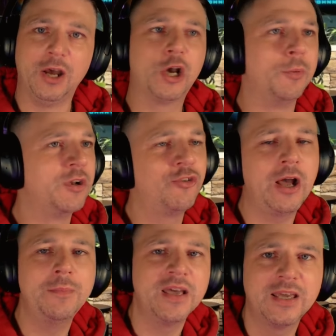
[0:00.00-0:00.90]
Come and try
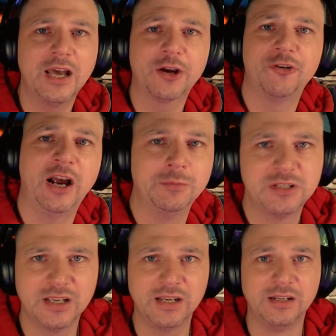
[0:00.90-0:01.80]
and make it a crime
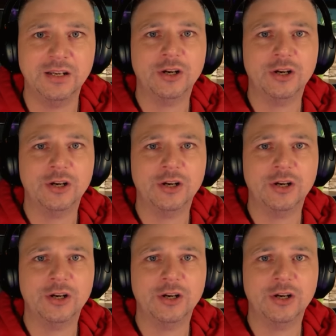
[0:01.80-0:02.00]
scene.